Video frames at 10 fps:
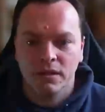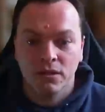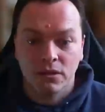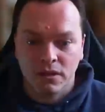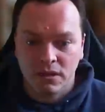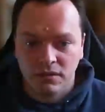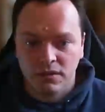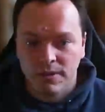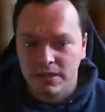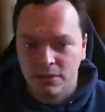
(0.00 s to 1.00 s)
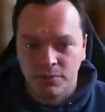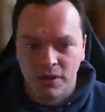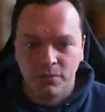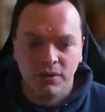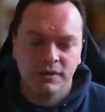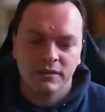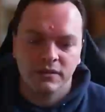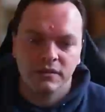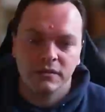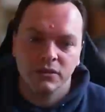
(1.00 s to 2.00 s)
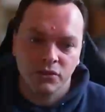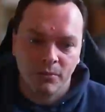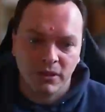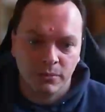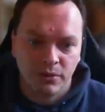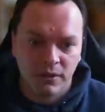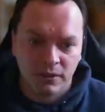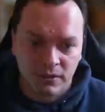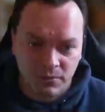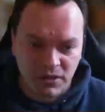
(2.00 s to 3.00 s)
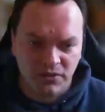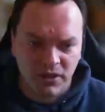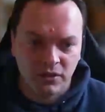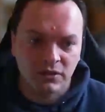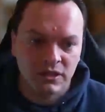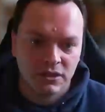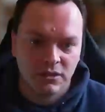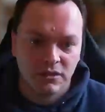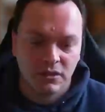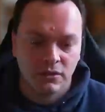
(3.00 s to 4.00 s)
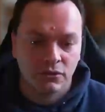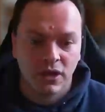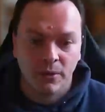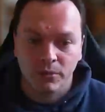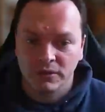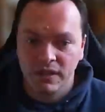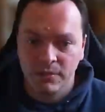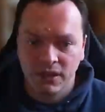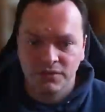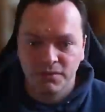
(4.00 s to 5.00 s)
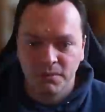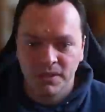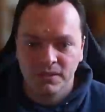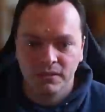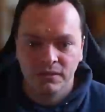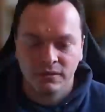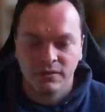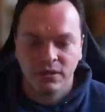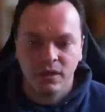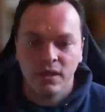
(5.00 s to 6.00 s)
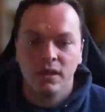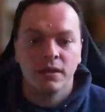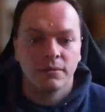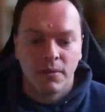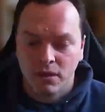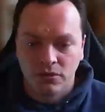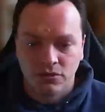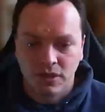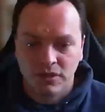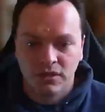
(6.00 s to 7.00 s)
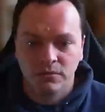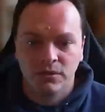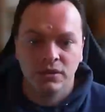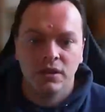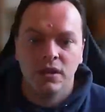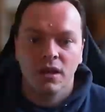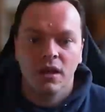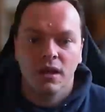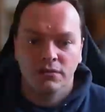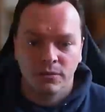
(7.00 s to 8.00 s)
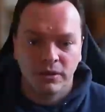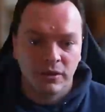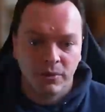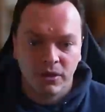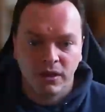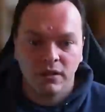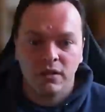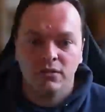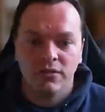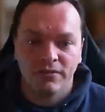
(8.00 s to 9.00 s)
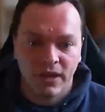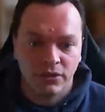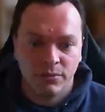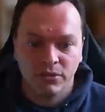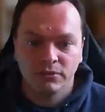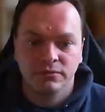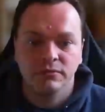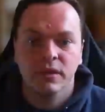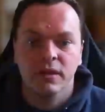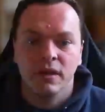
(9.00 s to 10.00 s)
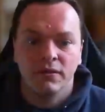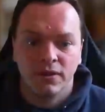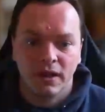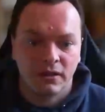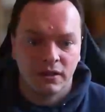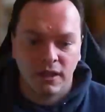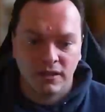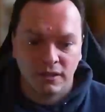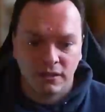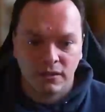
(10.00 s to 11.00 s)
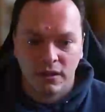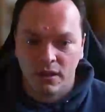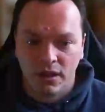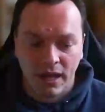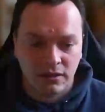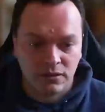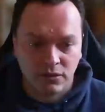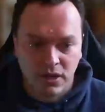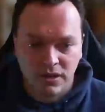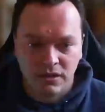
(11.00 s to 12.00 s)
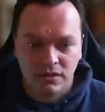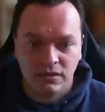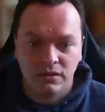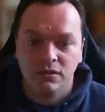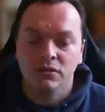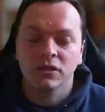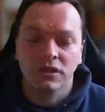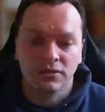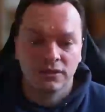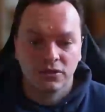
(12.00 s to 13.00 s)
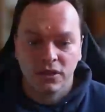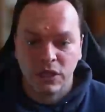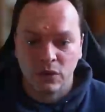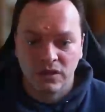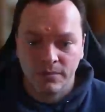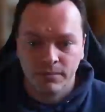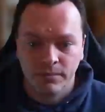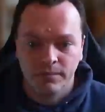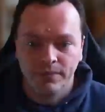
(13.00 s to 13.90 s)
You can customize your breakpoints to stop under specific conditions or output debug information. Crash dumps and remote debugging are invaluable for analyzing hangs and crashes, so definitely try and use them.